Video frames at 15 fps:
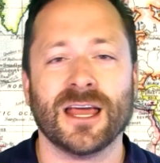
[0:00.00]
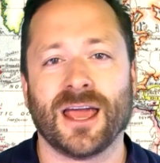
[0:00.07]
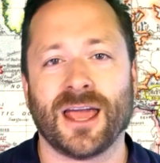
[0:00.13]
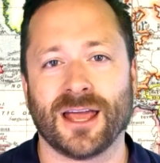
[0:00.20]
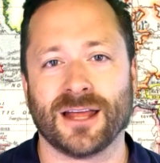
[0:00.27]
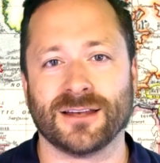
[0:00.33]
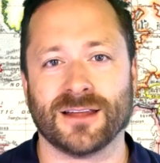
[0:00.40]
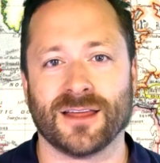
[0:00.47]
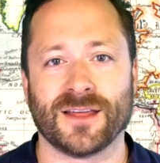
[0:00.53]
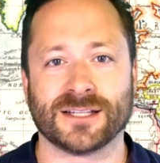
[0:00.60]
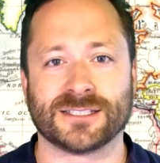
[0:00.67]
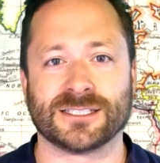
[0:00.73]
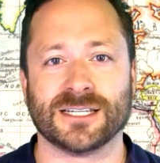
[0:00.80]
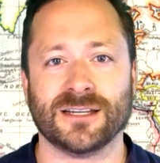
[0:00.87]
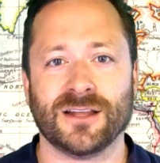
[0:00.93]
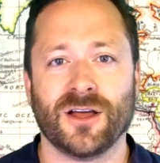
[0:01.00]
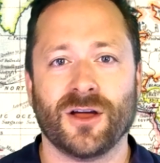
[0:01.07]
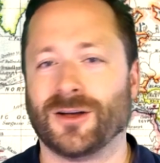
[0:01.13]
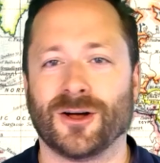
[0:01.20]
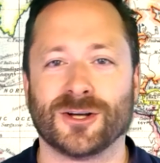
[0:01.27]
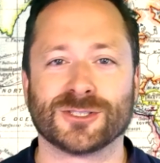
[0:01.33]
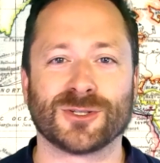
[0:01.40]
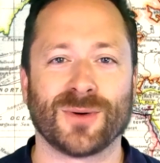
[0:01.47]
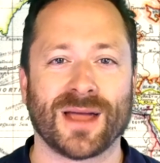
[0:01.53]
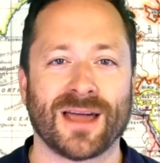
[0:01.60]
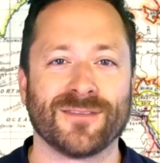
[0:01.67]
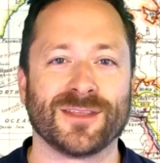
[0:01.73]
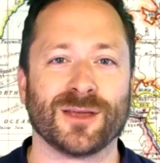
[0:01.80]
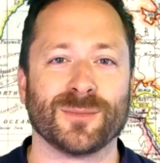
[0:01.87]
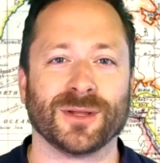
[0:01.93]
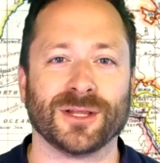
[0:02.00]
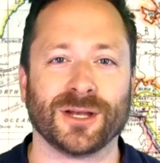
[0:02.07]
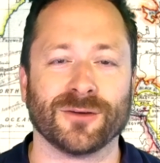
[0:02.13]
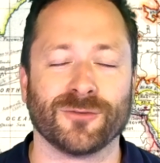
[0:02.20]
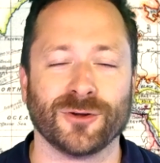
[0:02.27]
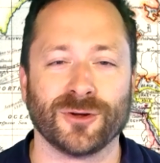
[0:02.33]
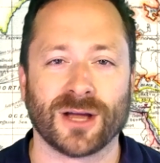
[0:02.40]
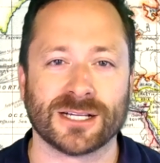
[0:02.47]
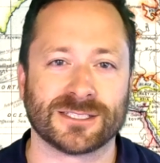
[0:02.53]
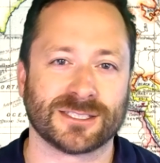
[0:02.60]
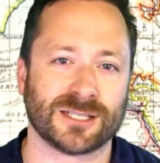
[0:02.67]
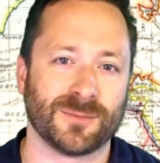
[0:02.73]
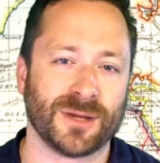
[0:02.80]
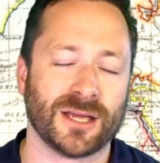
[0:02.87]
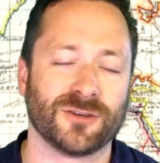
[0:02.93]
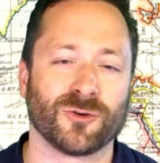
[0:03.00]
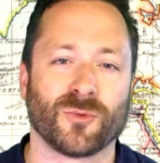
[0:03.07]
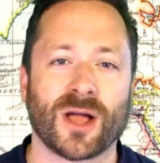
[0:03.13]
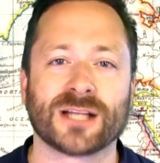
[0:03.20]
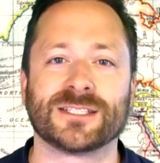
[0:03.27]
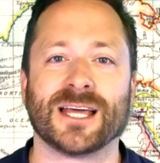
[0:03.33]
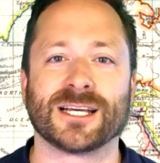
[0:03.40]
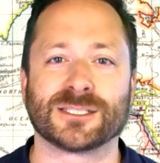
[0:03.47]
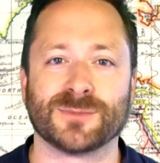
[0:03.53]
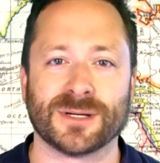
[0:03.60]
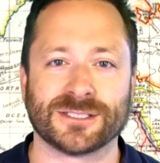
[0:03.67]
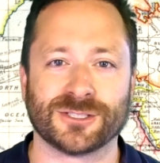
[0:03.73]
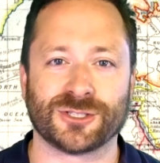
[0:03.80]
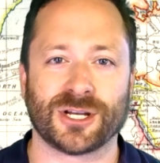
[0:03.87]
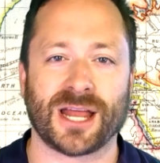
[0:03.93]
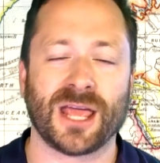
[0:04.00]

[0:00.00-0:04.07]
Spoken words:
And that's it. Also, I have the ability for you guys to send me a direct text message at